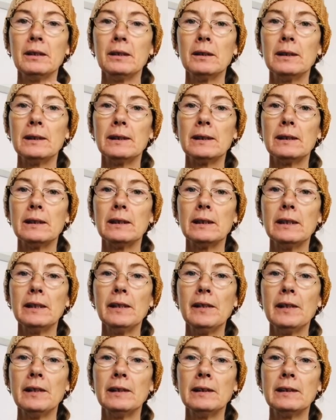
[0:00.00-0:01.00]
see
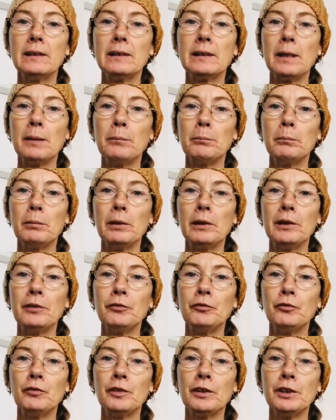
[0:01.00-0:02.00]
this temple in
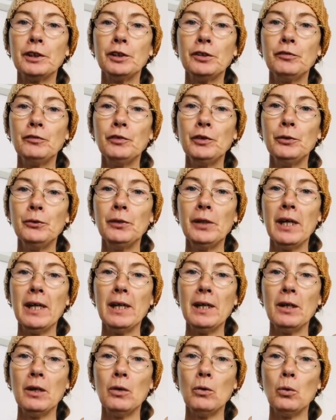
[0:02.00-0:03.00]
front of you
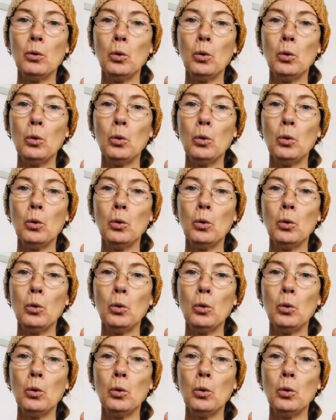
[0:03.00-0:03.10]
now,